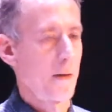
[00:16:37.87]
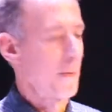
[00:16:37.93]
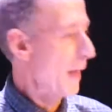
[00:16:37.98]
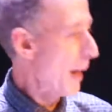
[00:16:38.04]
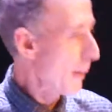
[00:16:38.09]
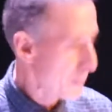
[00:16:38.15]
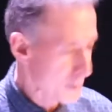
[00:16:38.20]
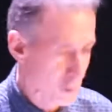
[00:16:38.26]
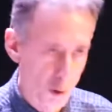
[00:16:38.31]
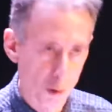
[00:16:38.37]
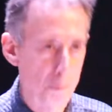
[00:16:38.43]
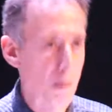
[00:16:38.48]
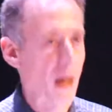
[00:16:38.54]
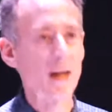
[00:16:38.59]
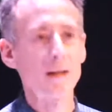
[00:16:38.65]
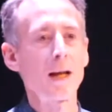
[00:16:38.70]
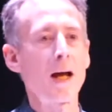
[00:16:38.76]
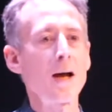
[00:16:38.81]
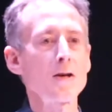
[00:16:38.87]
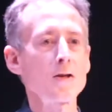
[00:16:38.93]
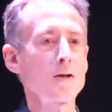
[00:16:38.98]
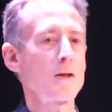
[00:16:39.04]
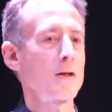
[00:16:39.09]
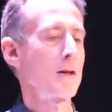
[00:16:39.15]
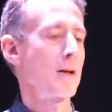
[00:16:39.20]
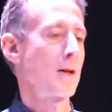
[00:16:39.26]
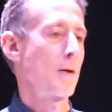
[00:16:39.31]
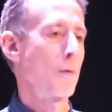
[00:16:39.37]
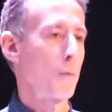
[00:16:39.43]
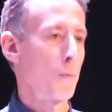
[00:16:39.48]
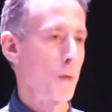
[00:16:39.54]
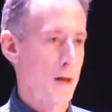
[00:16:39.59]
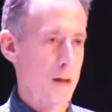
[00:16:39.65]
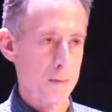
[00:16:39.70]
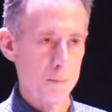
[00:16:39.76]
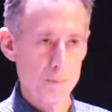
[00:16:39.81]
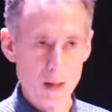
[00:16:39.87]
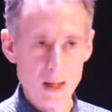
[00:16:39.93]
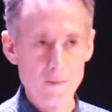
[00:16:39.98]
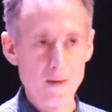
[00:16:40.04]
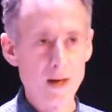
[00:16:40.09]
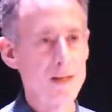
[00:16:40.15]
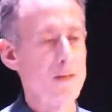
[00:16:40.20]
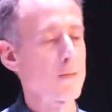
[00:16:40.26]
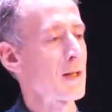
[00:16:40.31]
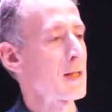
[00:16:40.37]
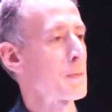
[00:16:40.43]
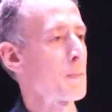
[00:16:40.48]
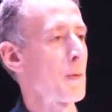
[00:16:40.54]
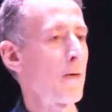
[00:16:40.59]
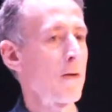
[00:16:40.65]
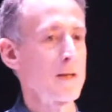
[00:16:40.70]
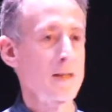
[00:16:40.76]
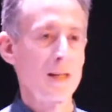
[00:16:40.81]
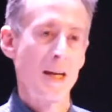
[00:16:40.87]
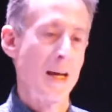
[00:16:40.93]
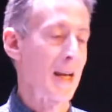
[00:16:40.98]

That was all backlash, which many of us have experienced